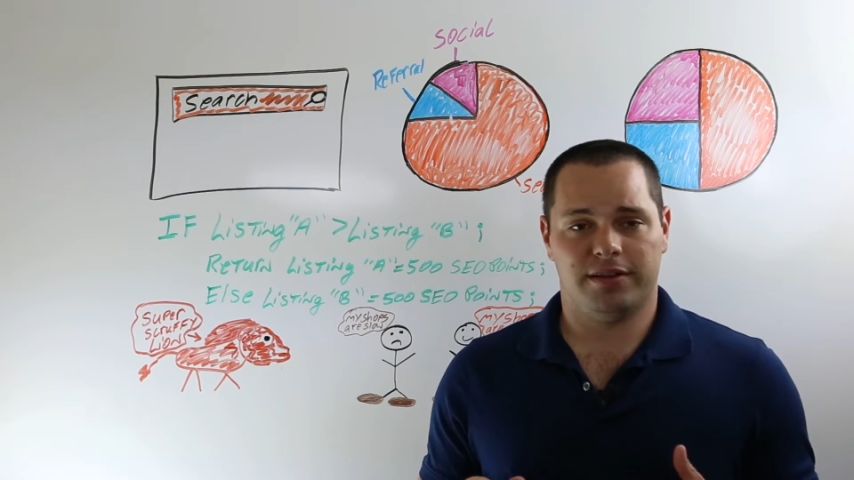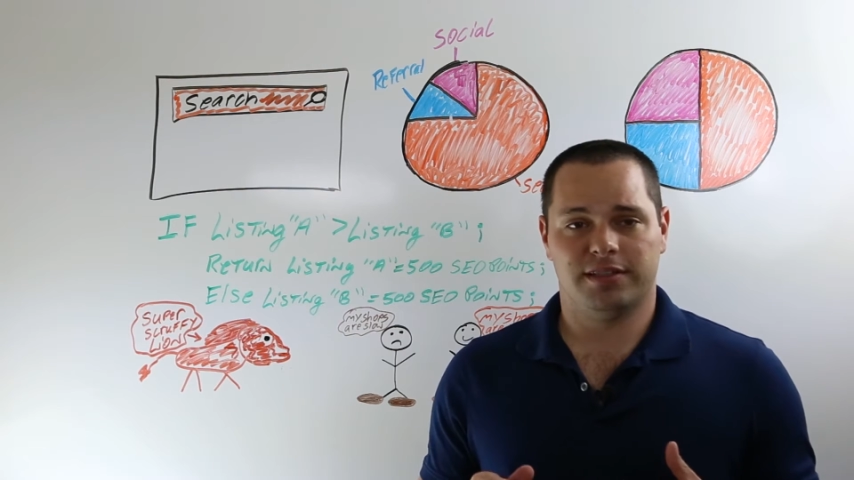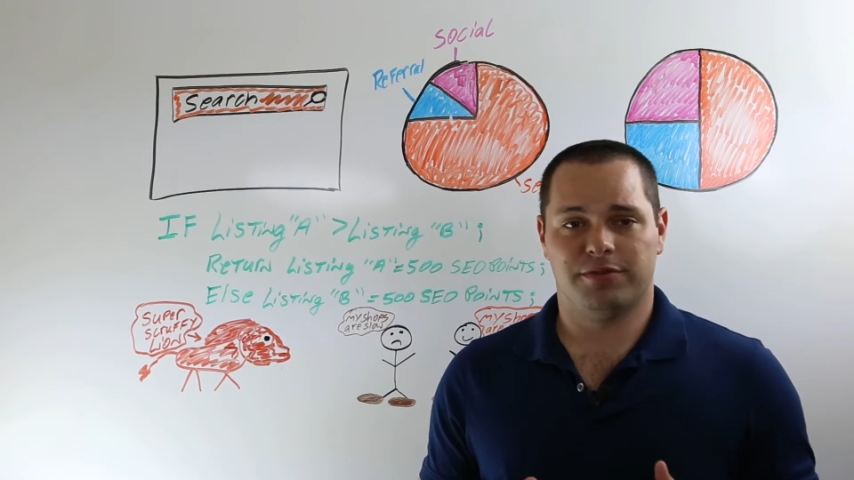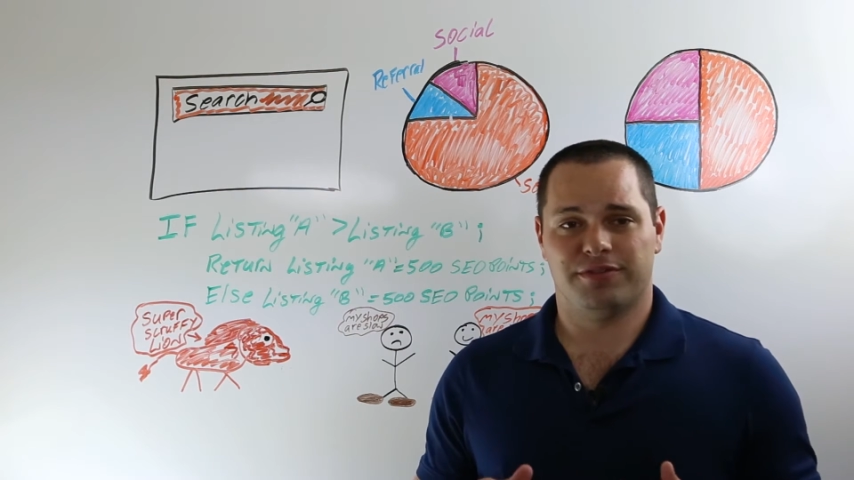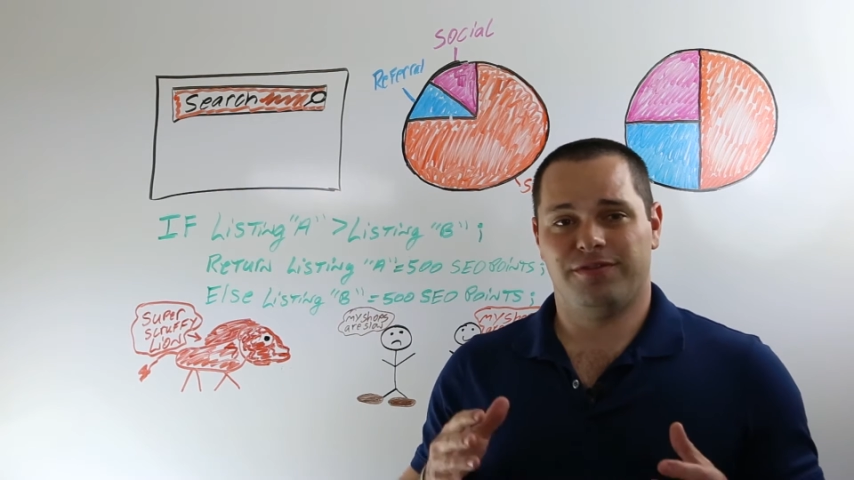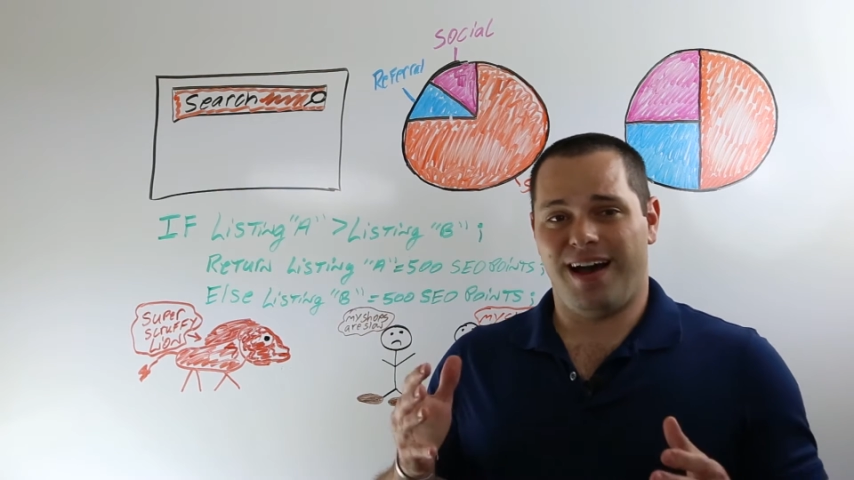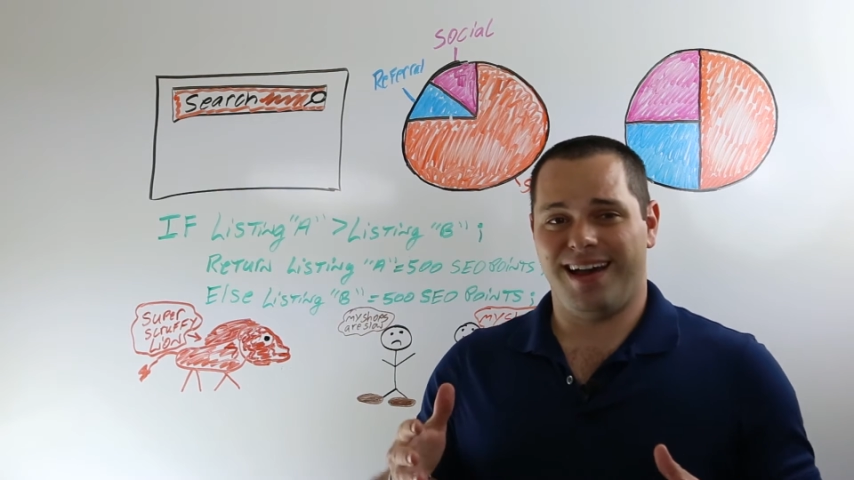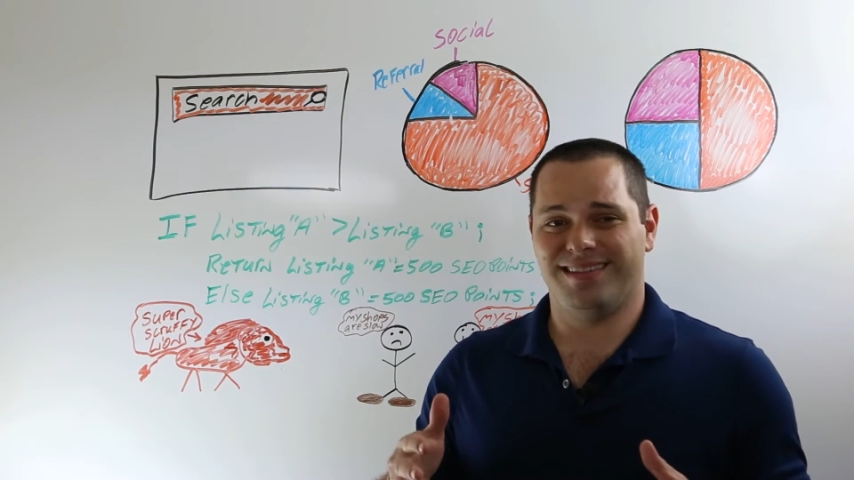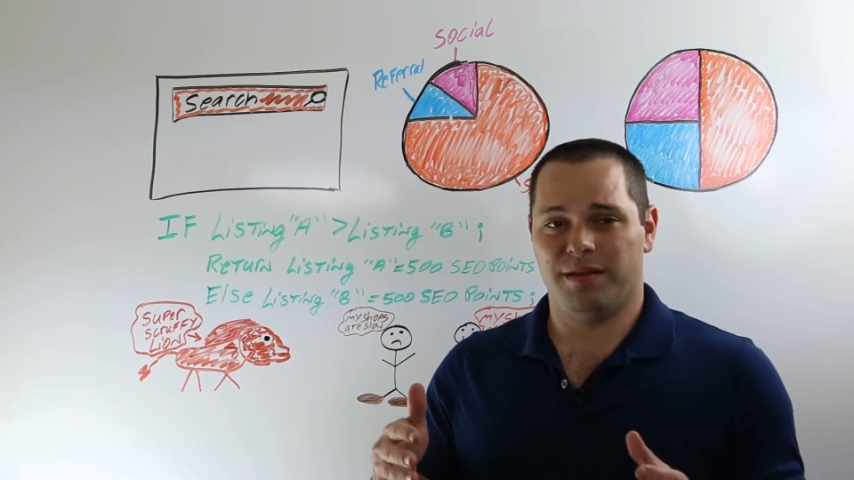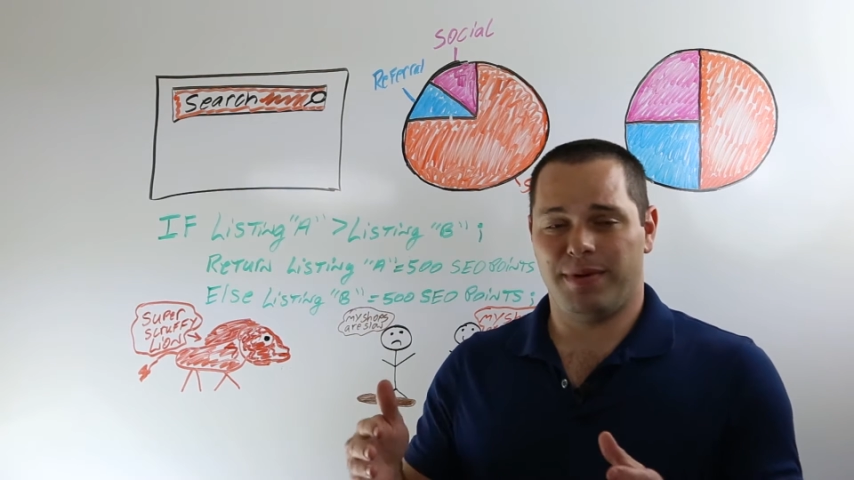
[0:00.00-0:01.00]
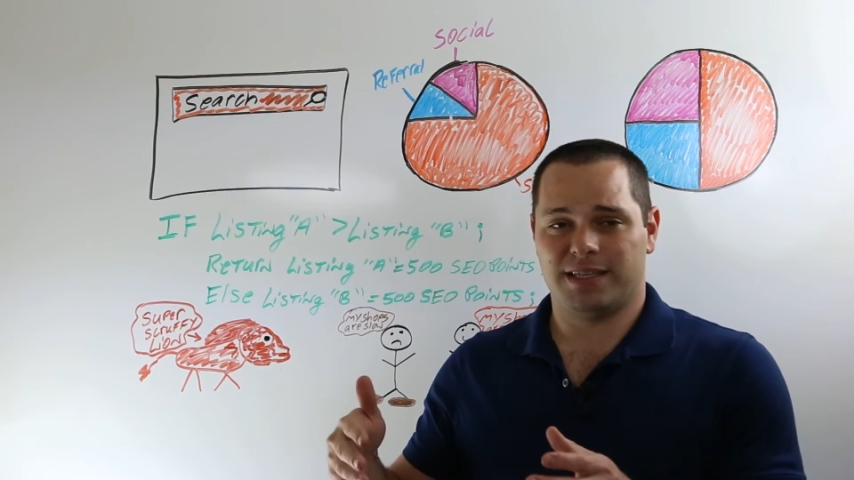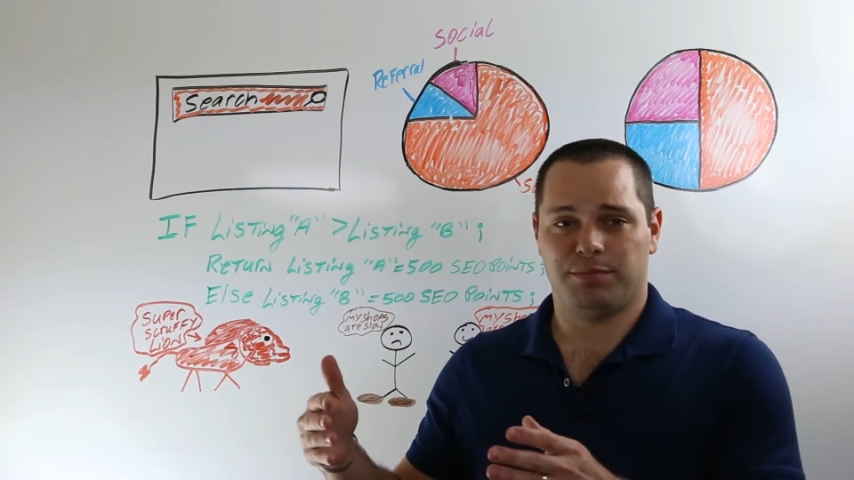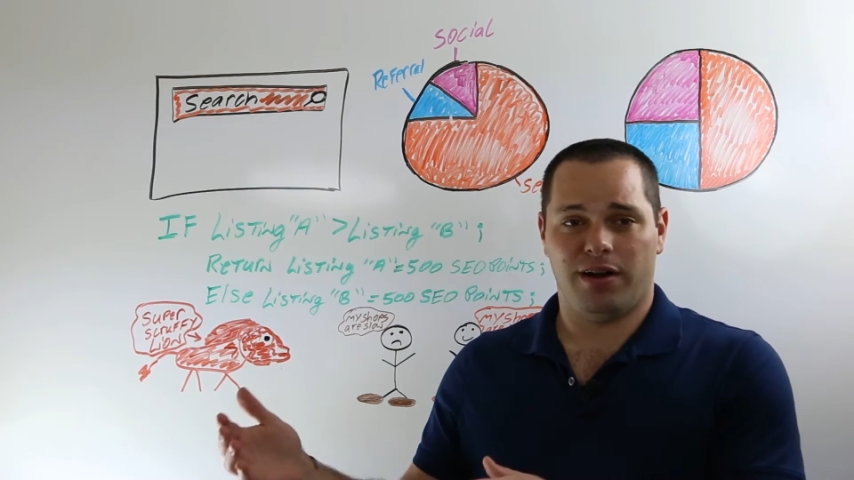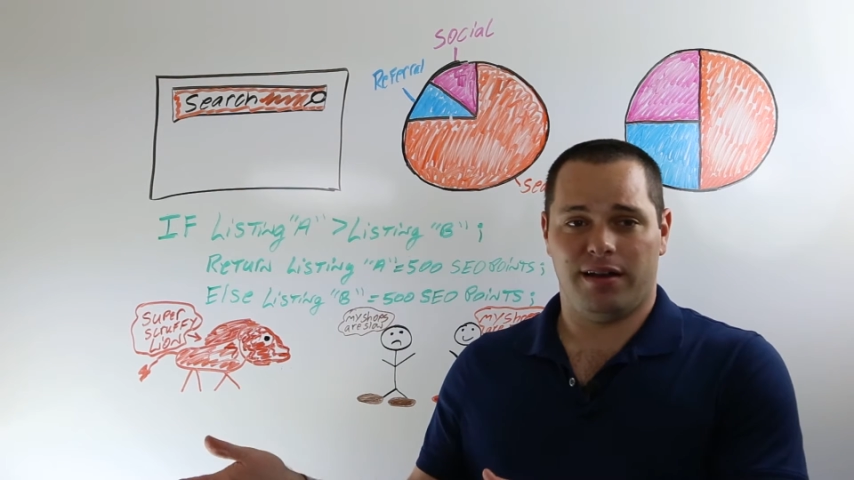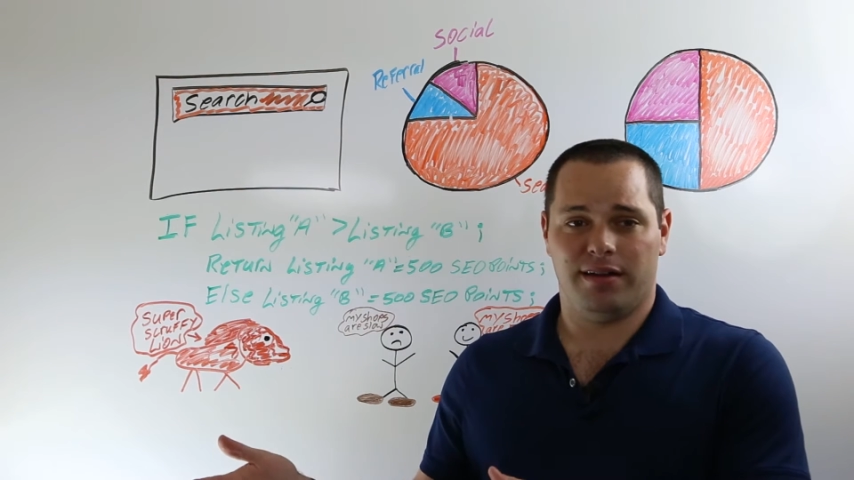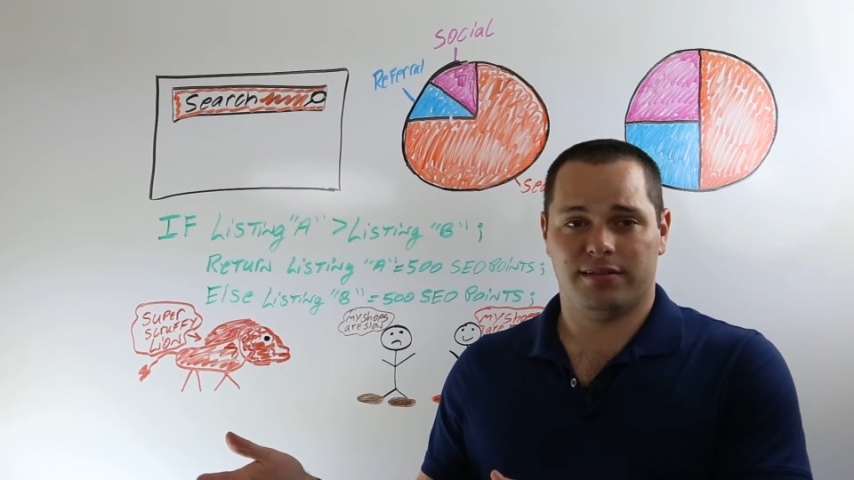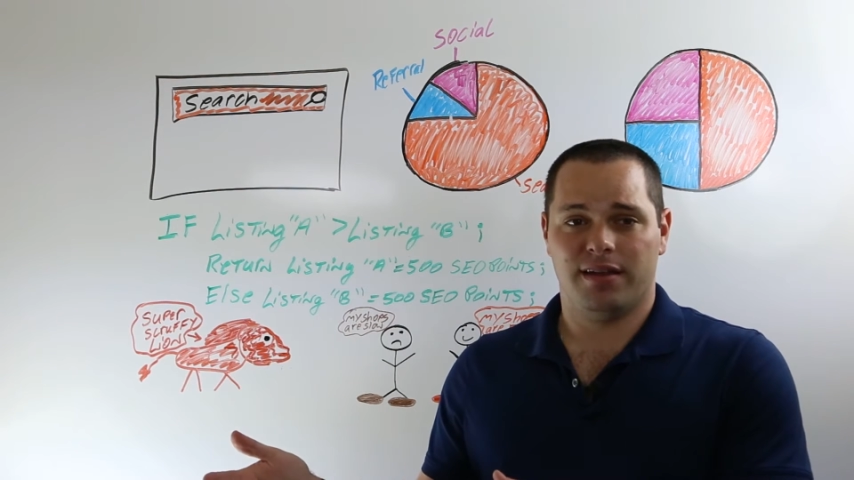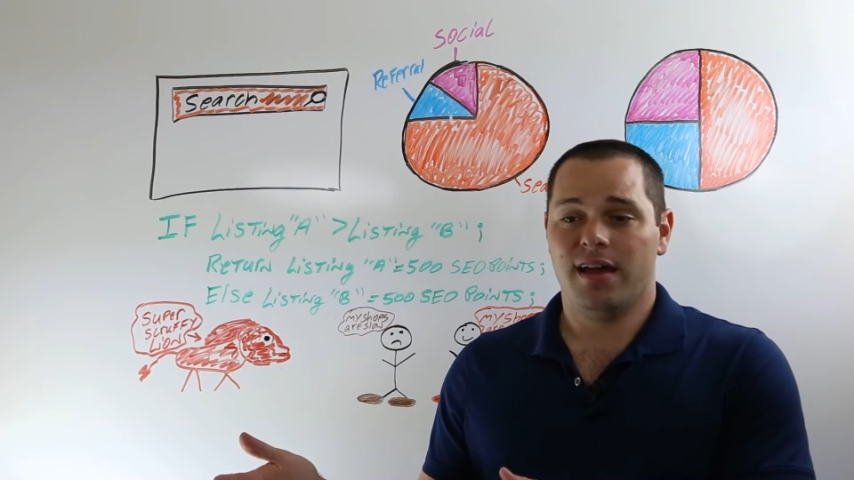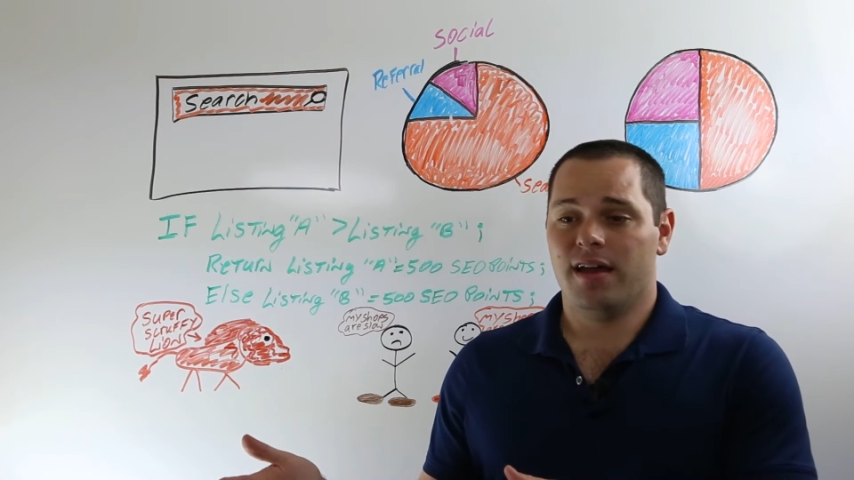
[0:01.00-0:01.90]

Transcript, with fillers: customers find the best product.